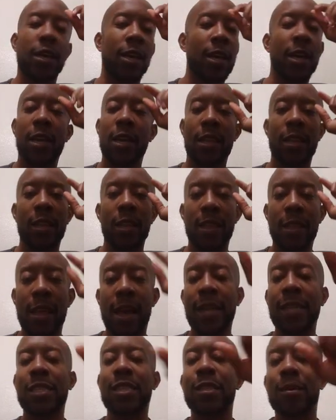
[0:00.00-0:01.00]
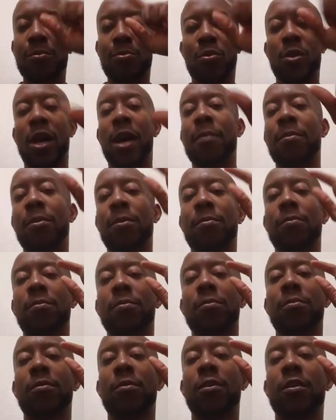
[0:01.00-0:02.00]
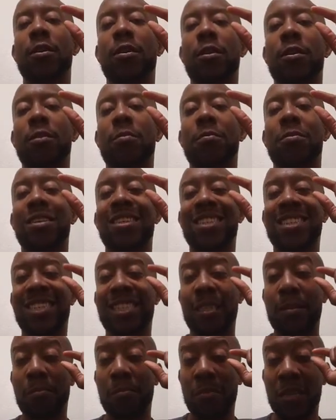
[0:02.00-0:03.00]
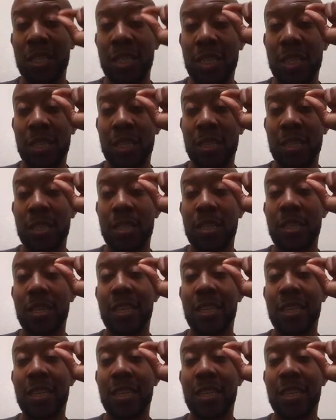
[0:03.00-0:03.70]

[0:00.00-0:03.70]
And that's the problem because submission